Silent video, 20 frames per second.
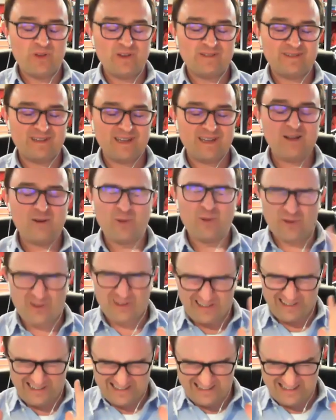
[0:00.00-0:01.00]
single
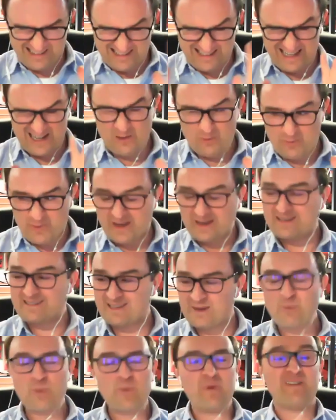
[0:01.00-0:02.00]
single biggest
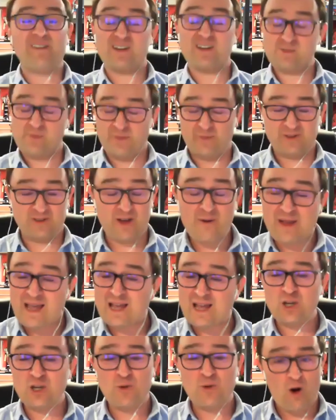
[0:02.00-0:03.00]
simple piece of advice to people is go and get
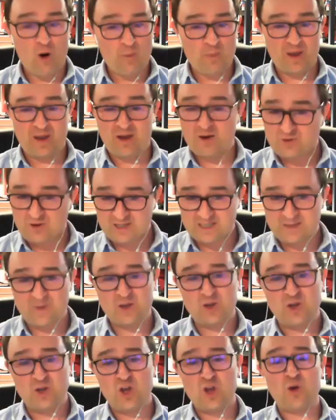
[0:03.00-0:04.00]
a new hobby, go and try
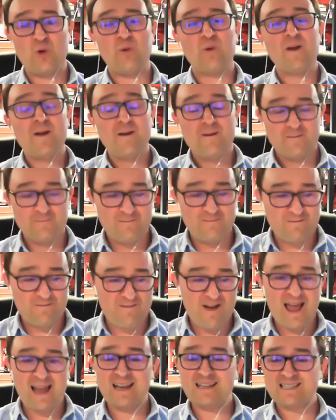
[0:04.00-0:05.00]
something new and
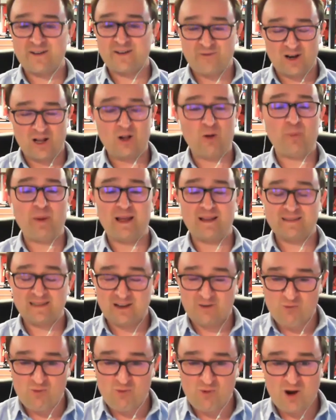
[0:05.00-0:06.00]
fail at it for a little bit
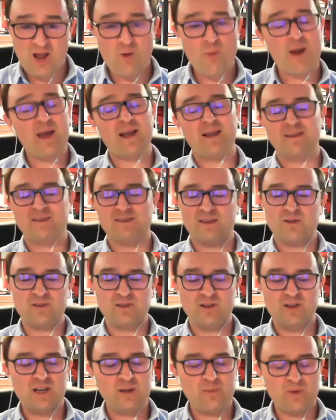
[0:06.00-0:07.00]
until it reawakens
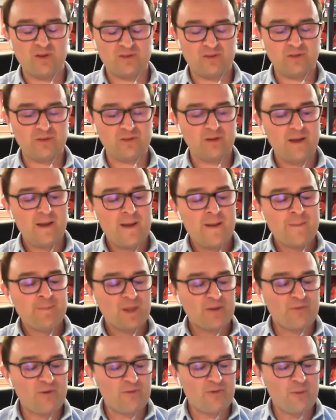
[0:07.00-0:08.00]
those learning muscles.
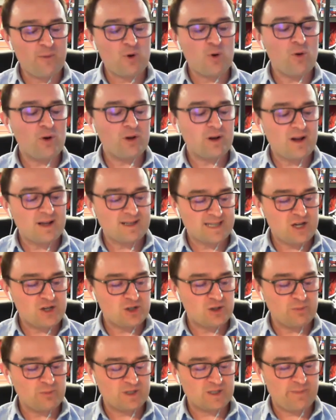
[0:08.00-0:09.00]
From an
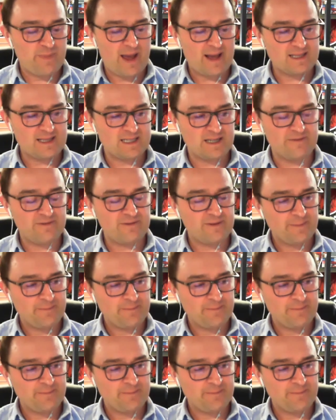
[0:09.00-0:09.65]
organizational perspective,